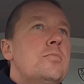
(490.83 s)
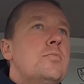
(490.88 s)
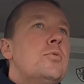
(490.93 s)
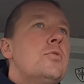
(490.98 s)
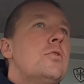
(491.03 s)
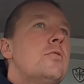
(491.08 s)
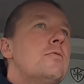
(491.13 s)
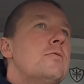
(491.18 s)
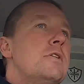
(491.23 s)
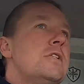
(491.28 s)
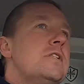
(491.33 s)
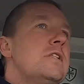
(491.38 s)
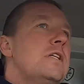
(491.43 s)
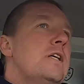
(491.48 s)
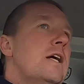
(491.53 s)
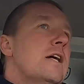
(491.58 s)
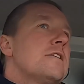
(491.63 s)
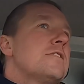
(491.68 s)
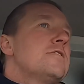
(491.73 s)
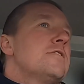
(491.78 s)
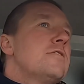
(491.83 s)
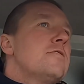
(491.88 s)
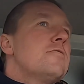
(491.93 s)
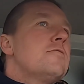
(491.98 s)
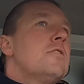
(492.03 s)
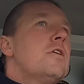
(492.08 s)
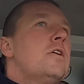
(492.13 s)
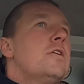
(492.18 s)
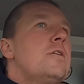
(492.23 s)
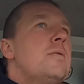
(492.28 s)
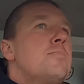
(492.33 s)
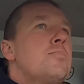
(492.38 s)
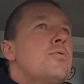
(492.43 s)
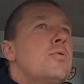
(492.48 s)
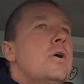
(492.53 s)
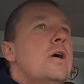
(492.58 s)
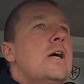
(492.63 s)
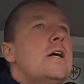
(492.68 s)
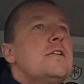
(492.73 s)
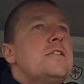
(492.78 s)
mower is the answer to all your
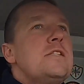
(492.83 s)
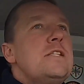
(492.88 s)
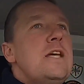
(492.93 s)
prayers.